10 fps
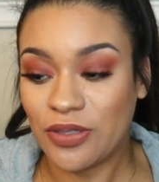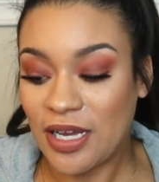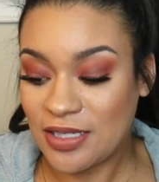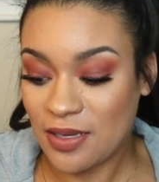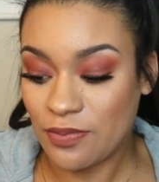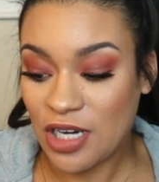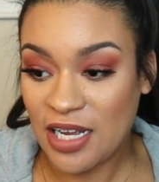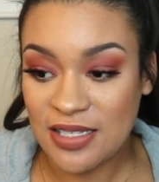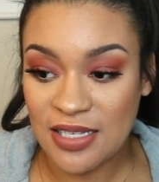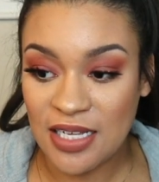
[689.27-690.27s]
Like, someone
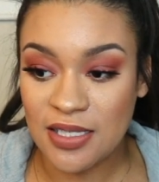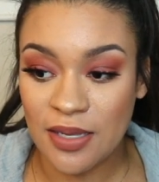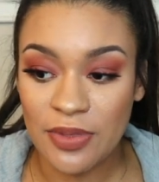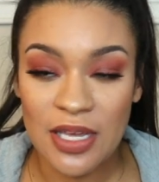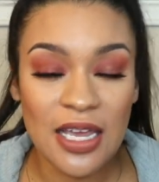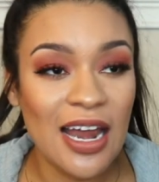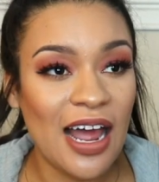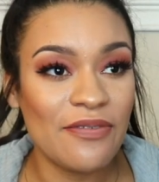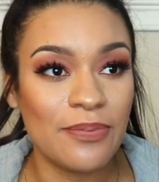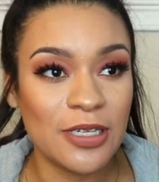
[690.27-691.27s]
has said something and
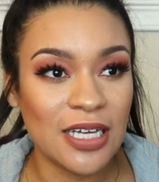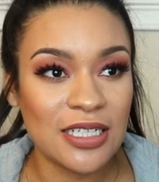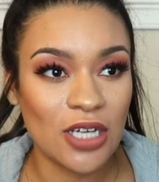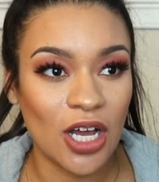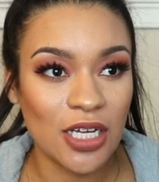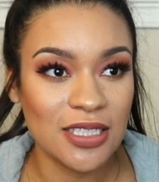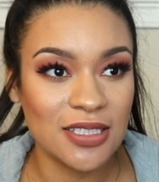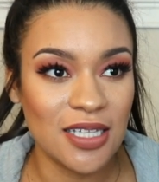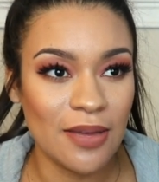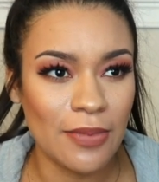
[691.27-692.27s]
I've been like
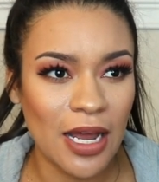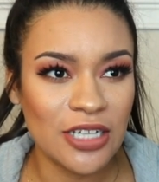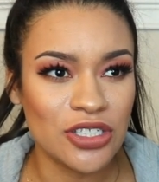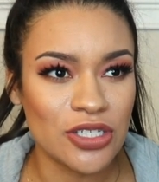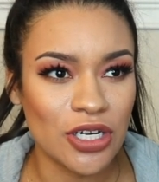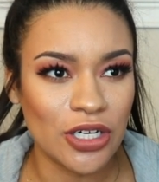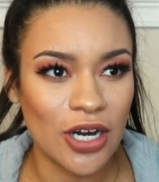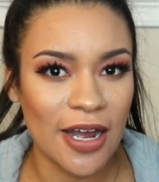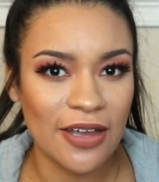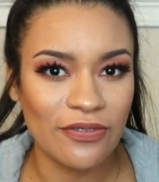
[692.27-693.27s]
talking to them and I just start
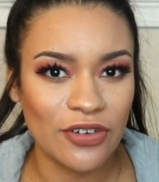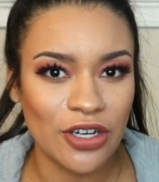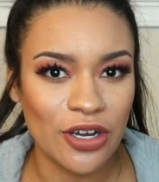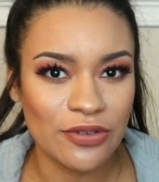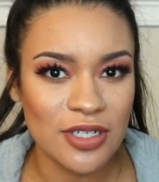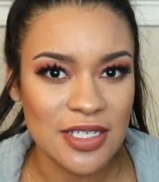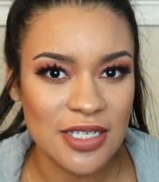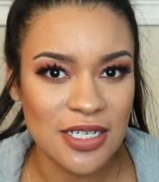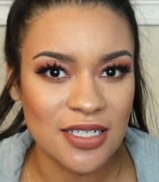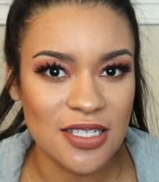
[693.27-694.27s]
crying for no
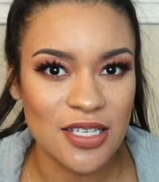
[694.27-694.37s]
reason.